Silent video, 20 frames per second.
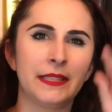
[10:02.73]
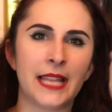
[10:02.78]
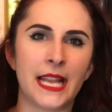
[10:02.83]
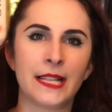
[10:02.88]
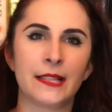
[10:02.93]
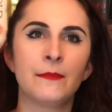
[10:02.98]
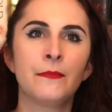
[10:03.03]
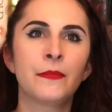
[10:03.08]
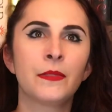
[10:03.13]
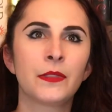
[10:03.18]

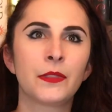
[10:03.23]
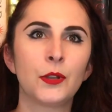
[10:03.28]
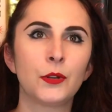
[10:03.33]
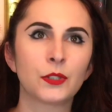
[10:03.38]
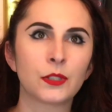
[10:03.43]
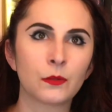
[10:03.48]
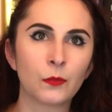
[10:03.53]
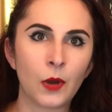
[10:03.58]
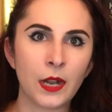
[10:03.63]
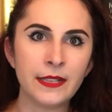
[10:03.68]
like
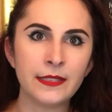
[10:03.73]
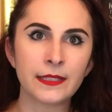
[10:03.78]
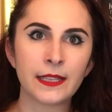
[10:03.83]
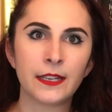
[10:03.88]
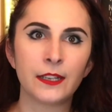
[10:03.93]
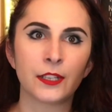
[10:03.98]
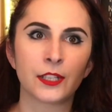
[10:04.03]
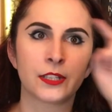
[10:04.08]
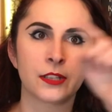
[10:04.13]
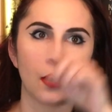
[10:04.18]
those ones that
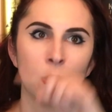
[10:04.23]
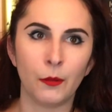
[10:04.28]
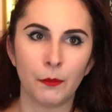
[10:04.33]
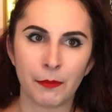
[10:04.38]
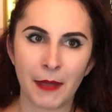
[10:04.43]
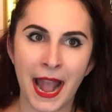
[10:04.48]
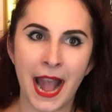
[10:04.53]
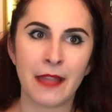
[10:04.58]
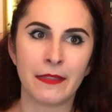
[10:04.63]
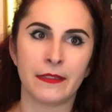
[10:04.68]
are so bad